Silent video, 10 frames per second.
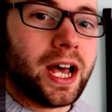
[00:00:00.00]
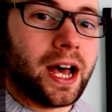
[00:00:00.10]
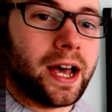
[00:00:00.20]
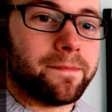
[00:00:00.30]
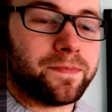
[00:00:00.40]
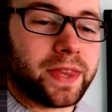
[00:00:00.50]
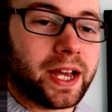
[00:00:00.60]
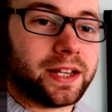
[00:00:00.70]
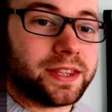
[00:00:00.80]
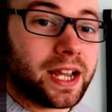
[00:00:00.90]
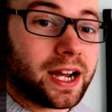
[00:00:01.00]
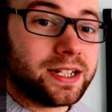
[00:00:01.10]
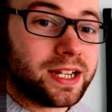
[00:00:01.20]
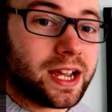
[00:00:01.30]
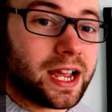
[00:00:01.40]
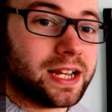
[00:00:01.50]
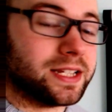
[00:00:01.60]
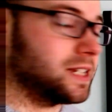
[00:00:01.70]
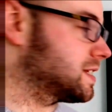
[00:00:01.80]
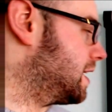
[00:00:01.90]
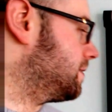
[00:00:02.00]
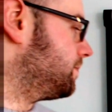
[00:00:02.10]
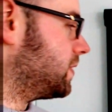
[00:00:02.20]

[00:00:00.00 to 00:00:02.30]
And the idea is that